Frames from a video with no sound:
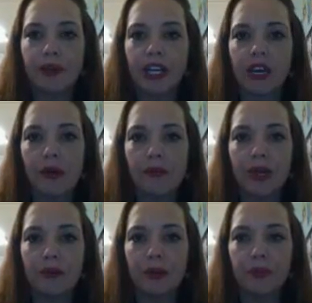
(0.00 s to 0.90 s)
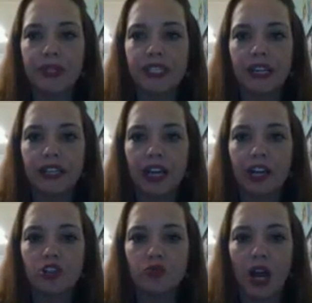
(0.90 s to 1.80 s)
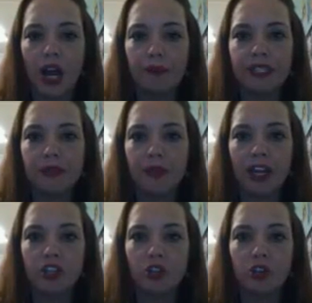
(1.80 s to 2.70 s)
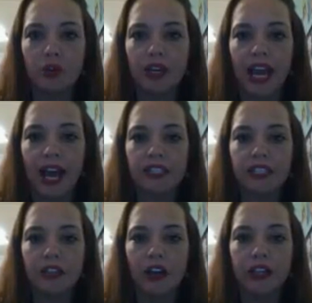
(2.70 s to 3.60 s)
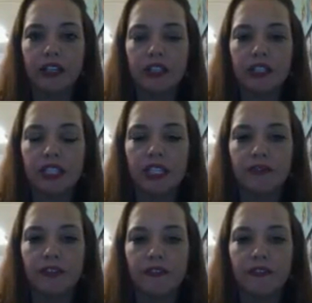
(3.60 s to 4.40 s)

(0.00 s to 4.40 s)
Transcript: going to come up and I'm going to pretend like I drop some hydrochloric acid on it to see if it